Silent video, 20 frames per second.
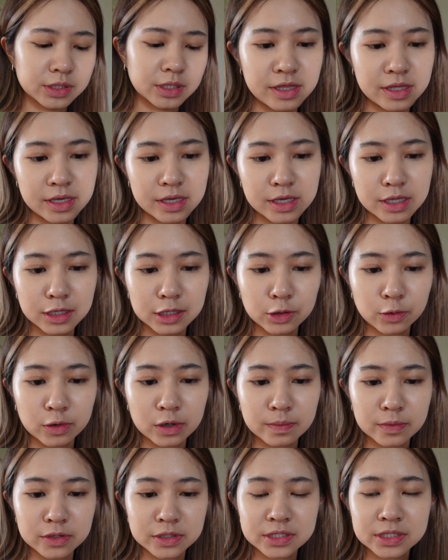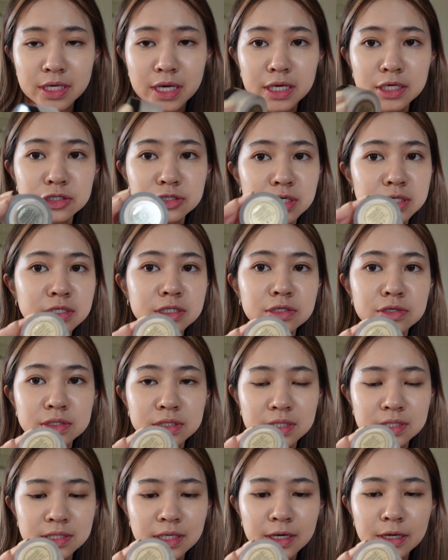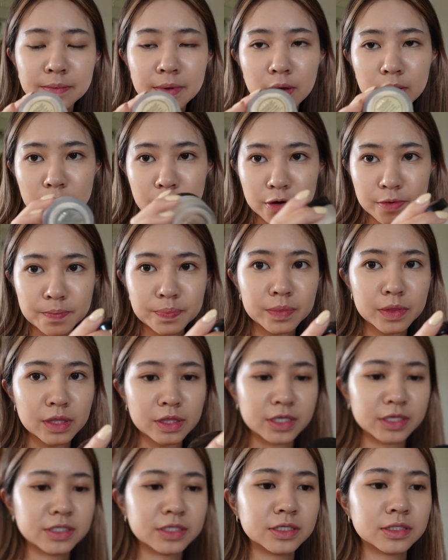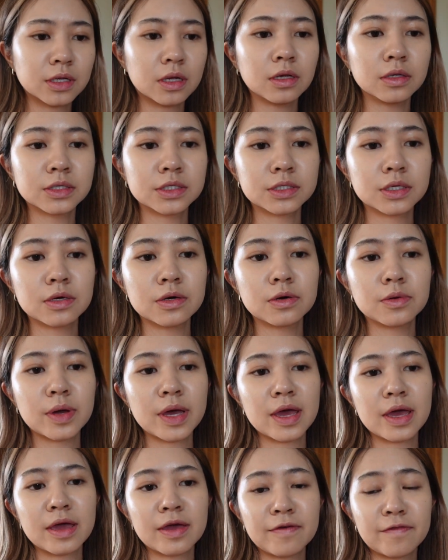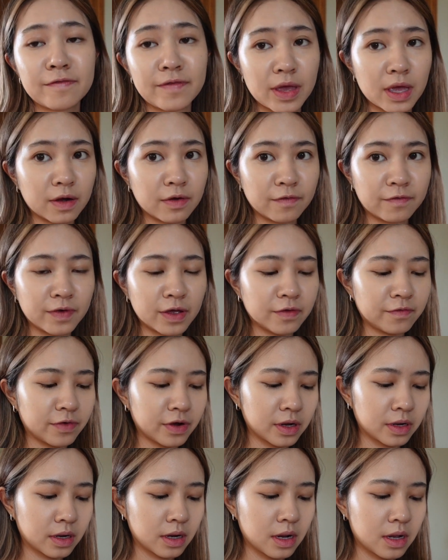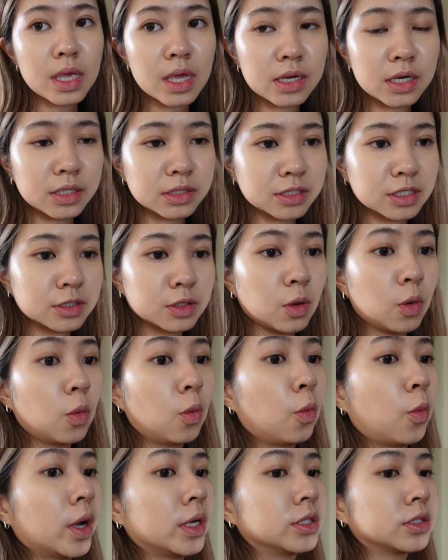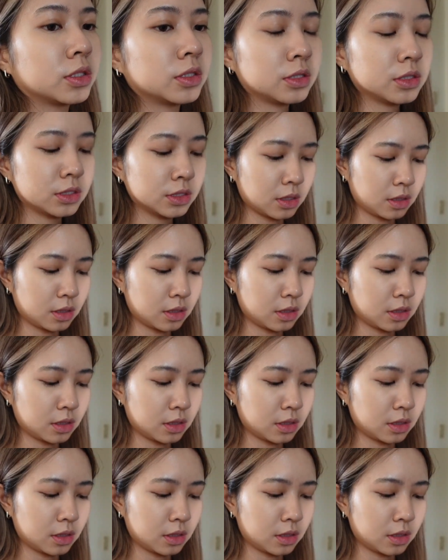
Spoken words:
the Laura Mercier Translucent Setting Powder. This is also a fan favorite, and it does wonders